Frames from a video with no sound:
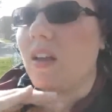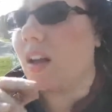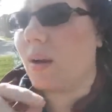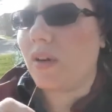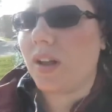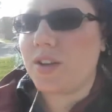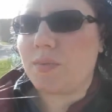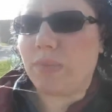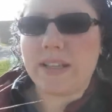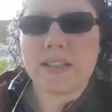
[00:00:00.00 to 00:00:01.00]
I'll probably just
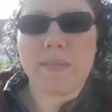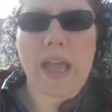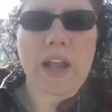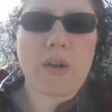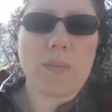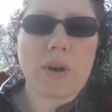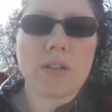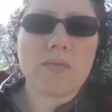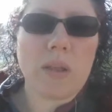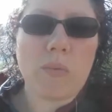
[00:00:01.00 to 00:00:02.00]
play some Angry Birds
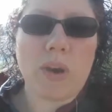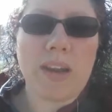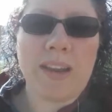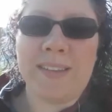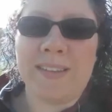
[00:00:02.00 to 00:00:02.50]
while I'm waiting.